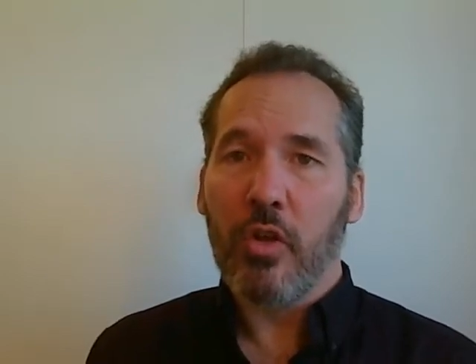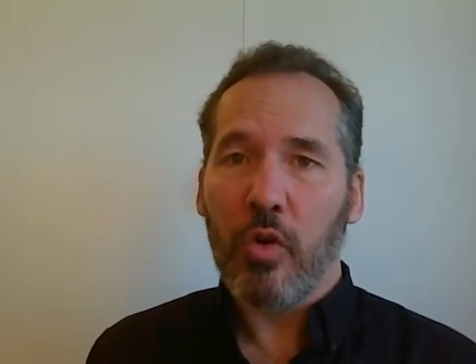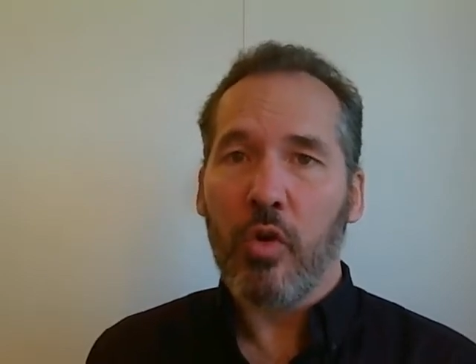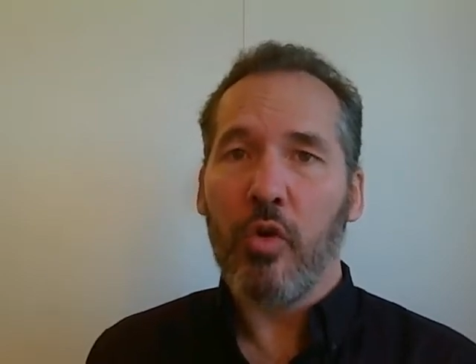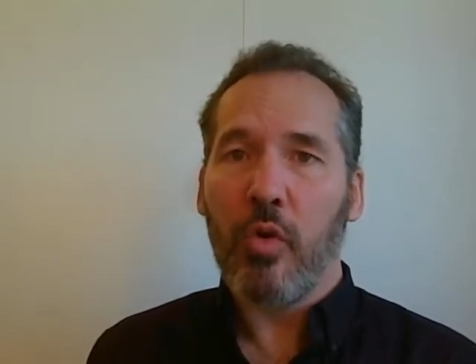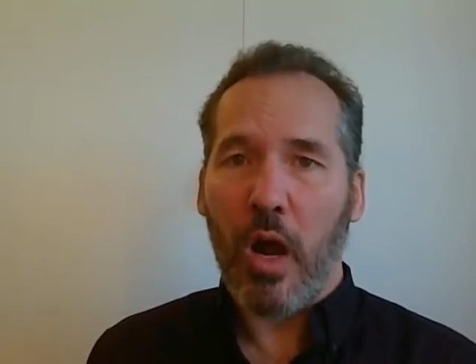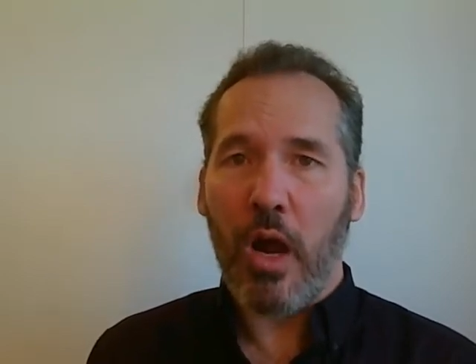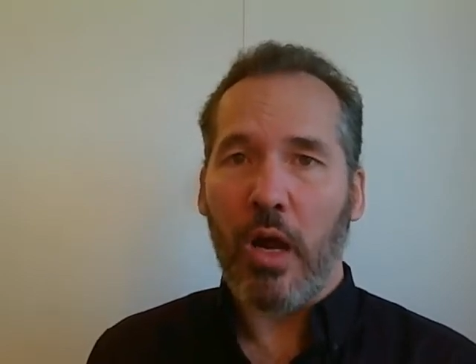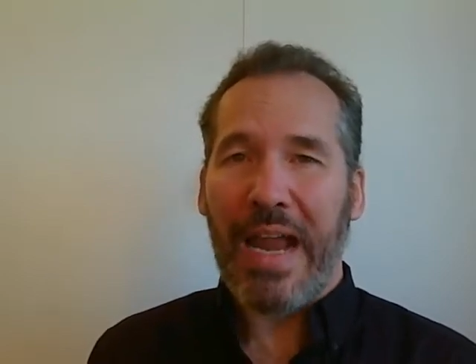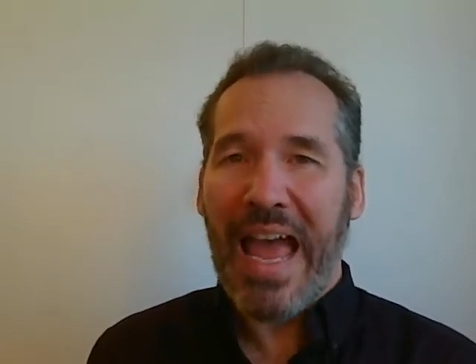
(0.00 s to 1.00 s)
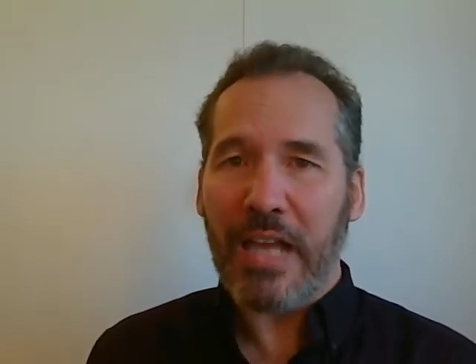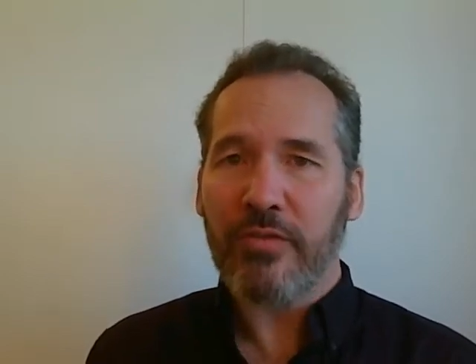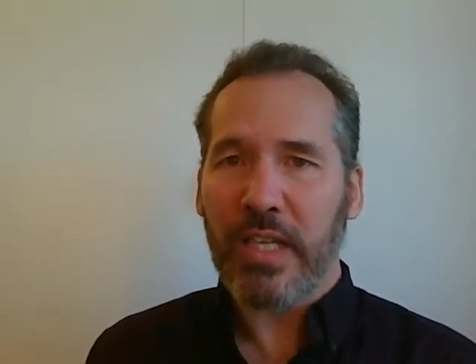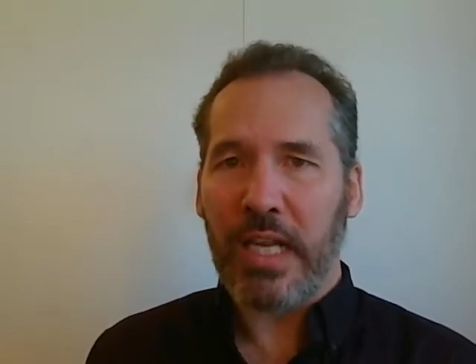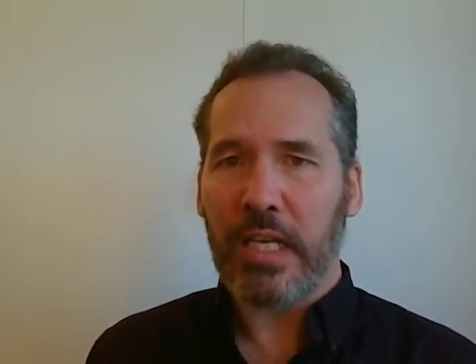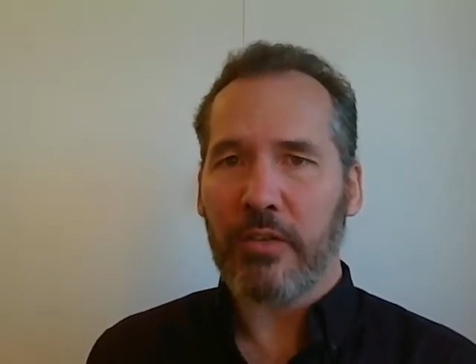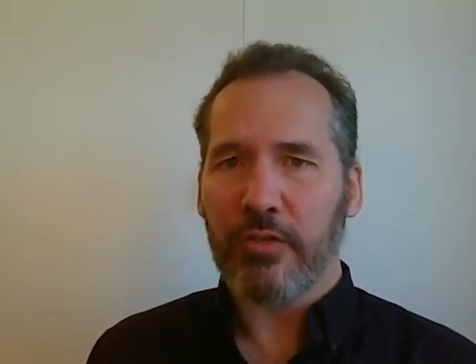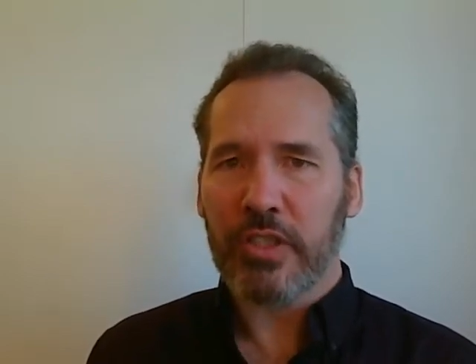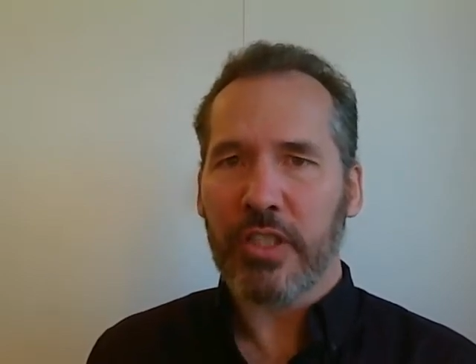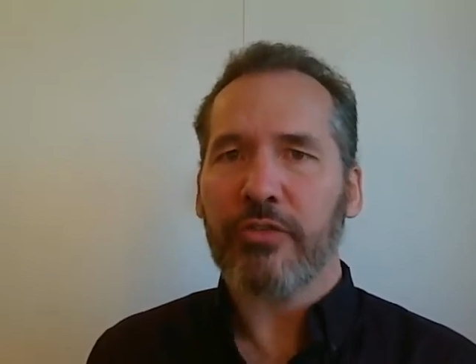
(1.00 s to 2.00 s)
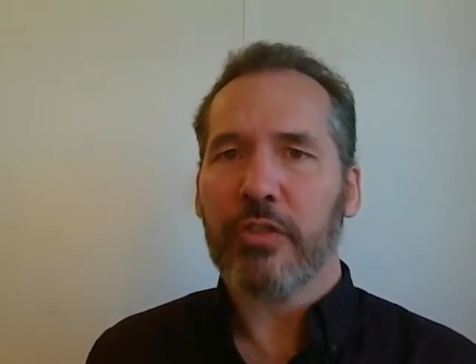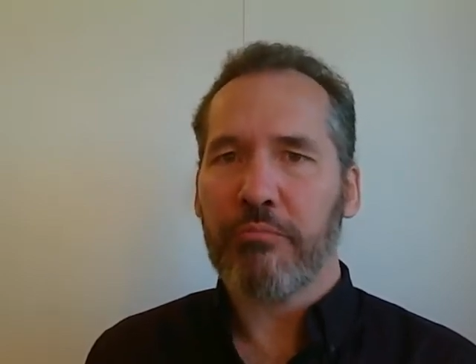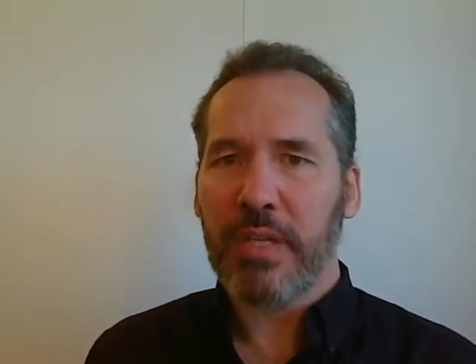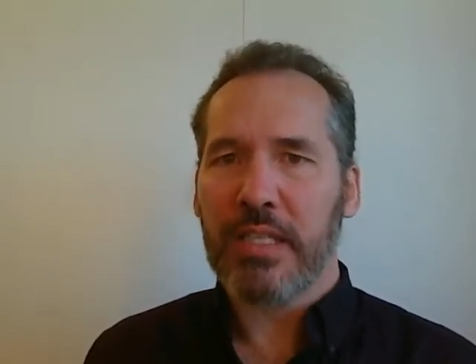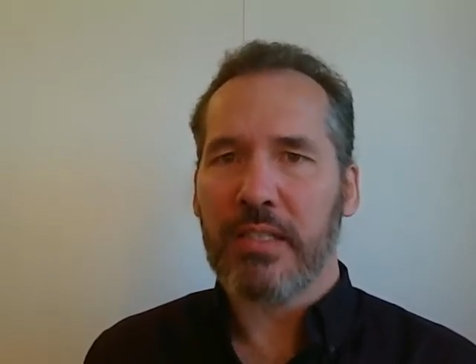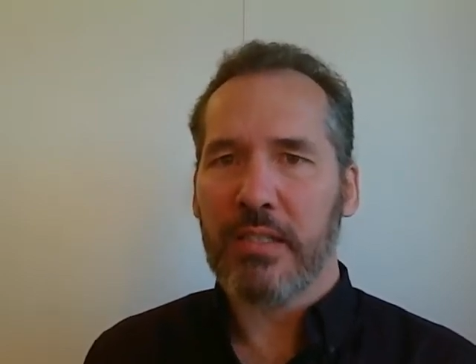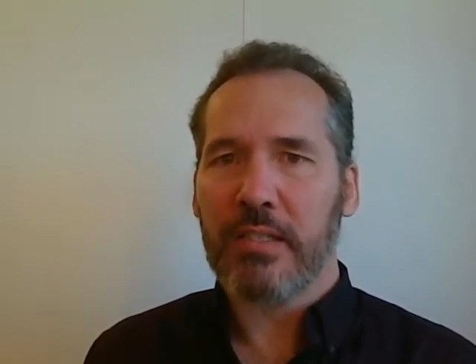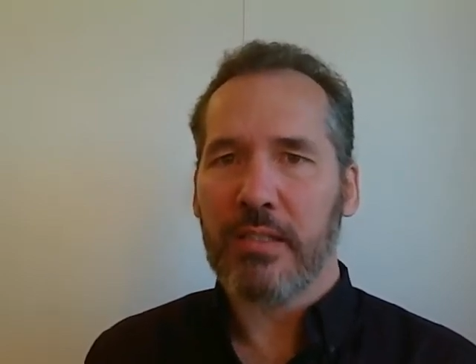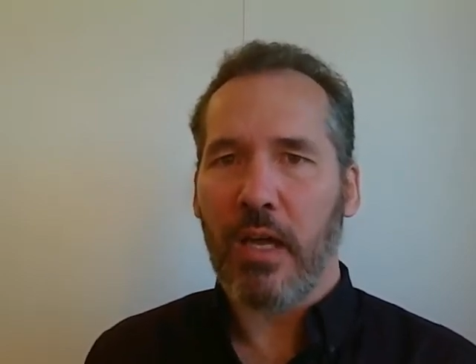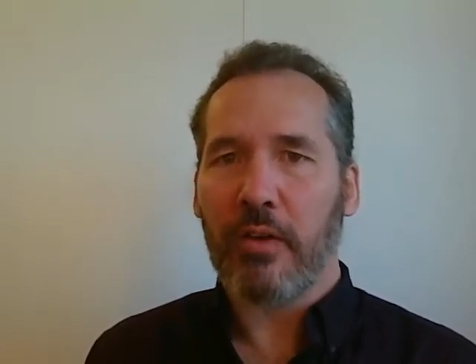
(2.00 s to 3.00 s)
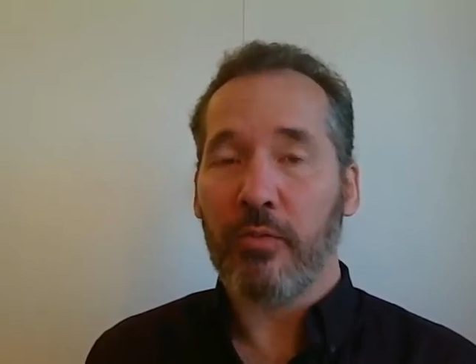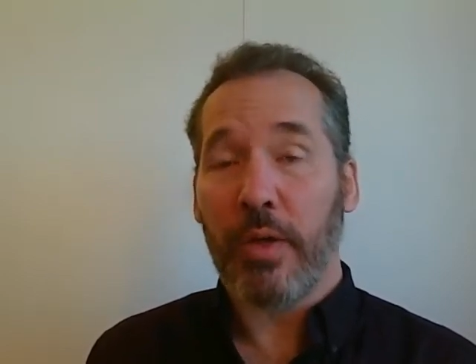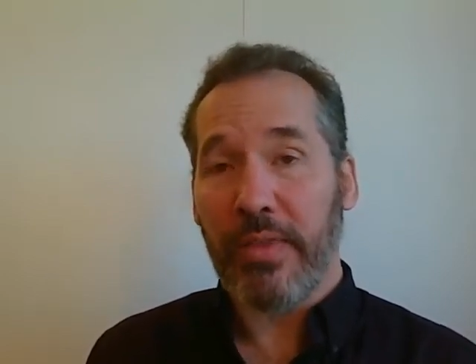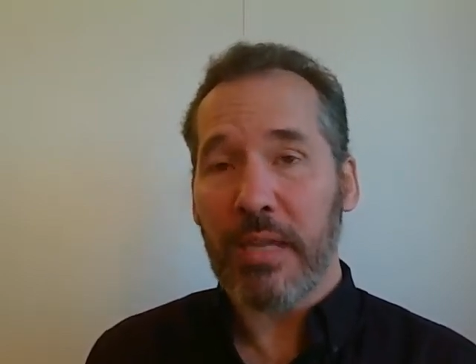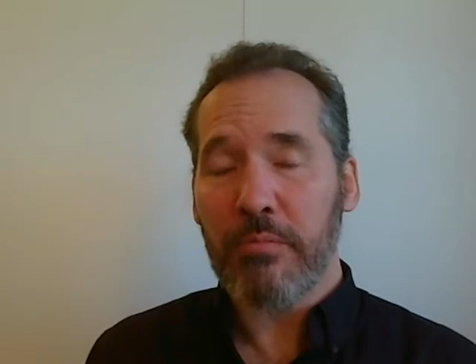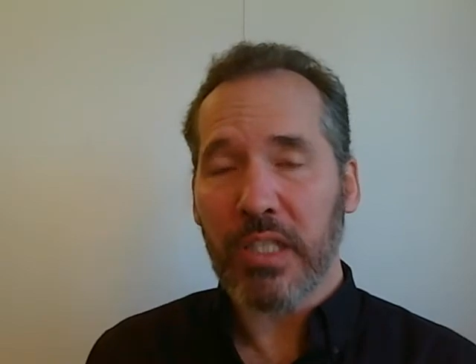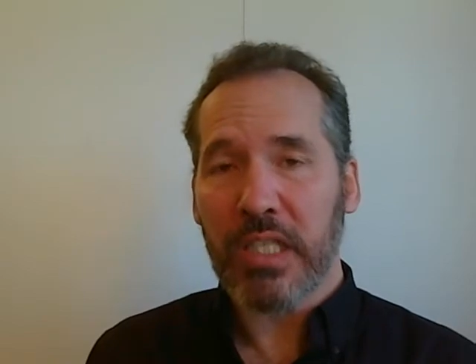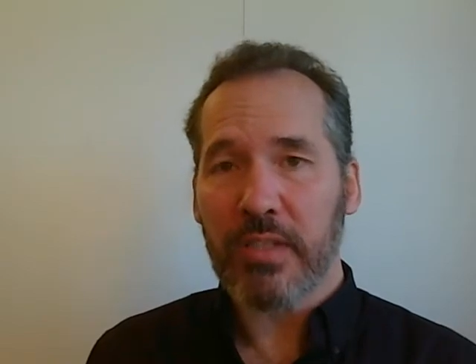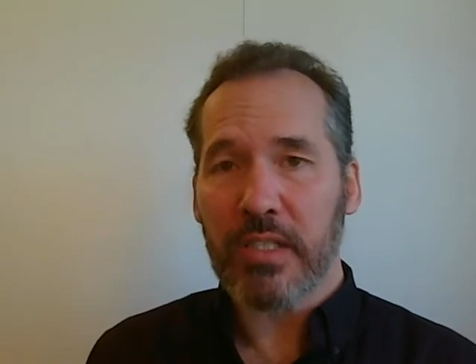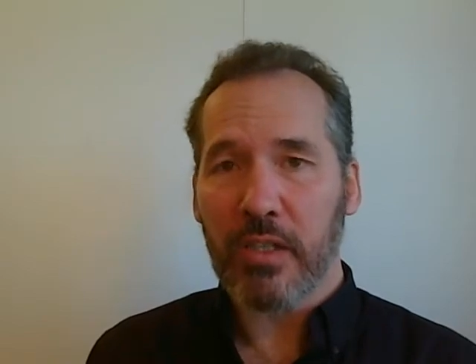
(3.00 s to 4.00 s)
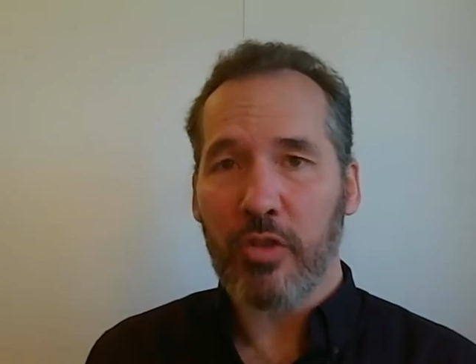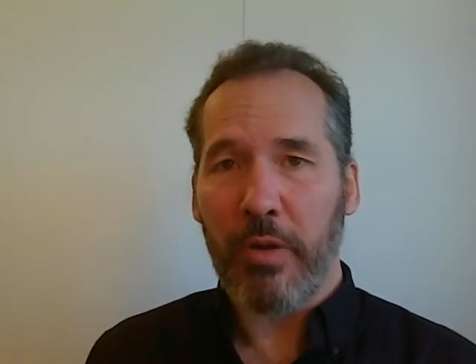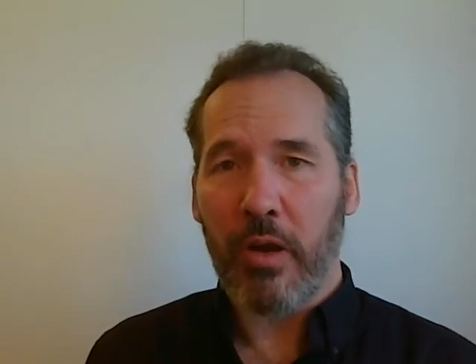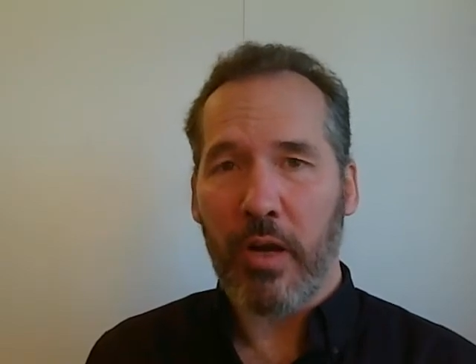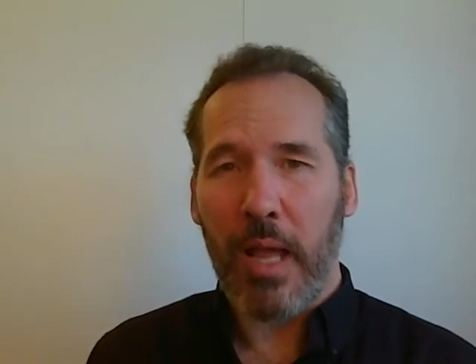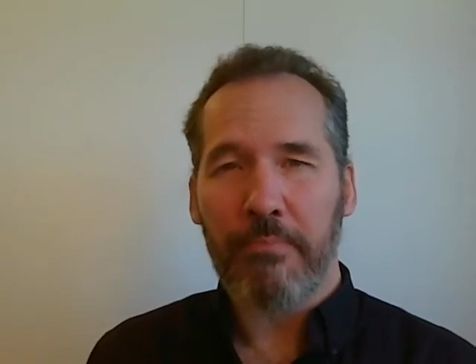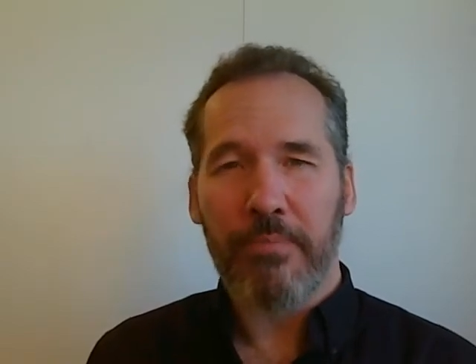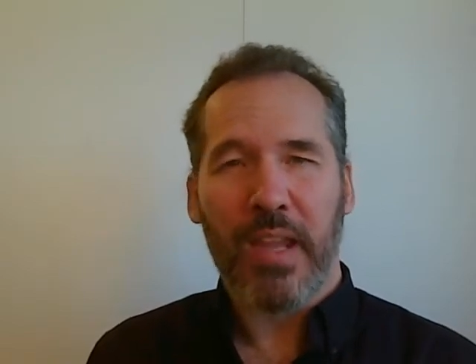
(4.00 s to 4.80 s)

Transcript: who are advocating for different pieces of what they believe is the new paradigm.